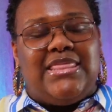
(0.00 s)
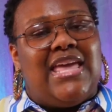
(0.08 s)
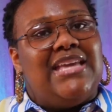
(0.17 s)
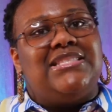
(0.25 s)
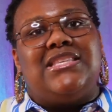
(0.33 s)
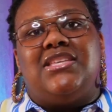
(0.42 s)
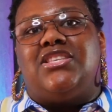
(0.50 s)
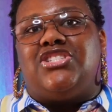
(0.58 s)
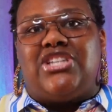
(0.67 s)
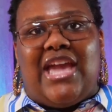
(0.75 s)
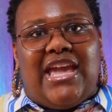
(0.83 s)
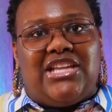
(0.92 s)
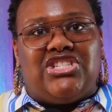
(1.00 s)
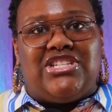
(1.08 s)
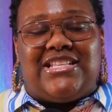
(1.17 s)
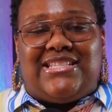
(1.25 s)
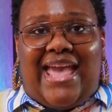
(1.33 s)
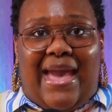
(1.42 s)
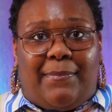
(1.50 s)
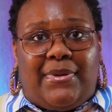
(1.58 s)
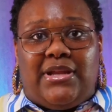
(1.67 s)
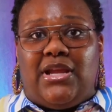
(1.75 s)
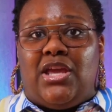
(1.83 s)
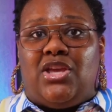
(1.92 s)
They see the change that's
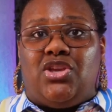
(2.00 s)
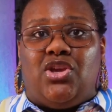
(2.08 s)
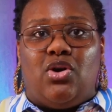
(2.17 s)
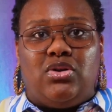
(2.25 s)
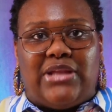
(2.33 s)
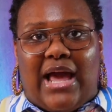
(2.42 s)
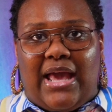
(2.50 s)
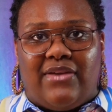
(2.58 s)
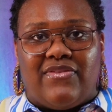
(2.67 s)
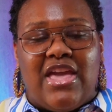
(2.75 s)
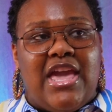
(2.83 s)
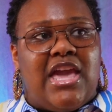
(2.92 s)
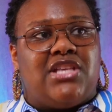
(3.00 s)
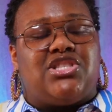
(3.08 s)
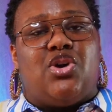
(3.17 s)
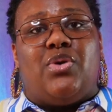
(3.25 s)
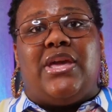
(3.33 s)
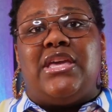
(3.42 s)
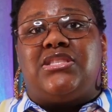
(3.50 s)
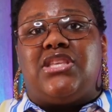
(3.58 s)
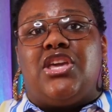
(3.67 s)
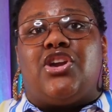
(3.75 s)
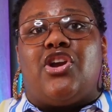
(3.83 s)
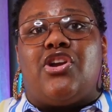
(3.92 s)
happening in your life. And so it's
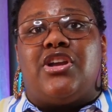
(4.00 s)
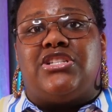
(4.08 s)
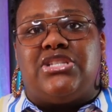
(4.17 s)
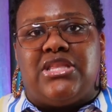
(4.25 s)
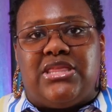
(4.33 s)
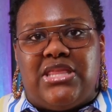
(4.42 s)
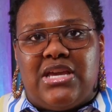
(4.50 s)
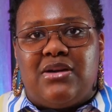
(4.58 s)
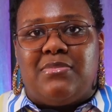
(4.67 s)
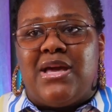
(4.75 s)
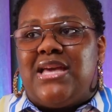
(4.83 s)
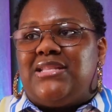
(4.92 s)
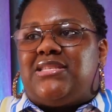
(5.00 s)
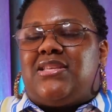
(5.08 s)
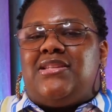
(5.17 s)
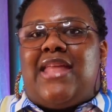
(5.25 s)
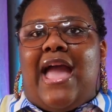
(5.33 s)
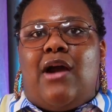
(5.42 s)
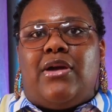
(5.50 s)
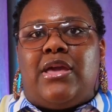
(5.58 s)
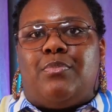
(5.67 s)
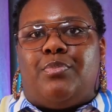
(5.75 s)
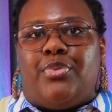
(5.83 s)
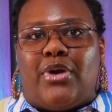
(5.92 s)
encouraging them to now
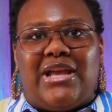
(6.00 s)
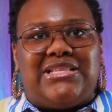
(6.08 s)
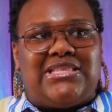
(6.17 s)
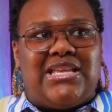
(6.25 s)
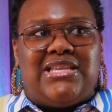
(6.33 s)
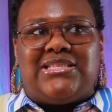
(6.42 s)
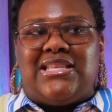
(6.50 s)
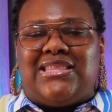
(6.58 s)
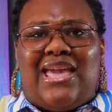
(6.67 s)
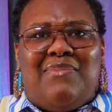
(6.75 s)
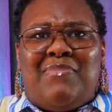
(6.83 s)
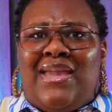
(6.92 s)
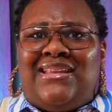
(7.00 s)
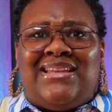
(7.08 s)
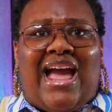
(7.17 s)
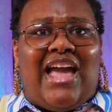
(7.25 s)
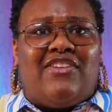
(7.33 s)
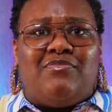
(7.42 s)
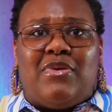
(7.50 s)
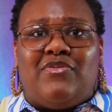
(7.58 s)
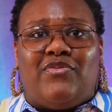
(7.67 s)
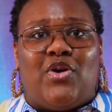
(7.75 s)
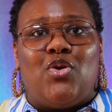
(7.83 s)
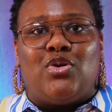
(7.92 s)
embrace things that they may not have
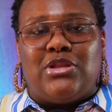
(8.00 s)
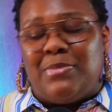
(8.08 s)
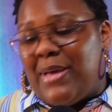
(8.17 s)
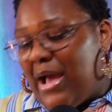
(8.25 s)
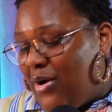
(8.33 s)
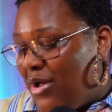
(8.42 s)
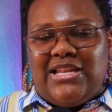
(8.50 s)
been vocal about.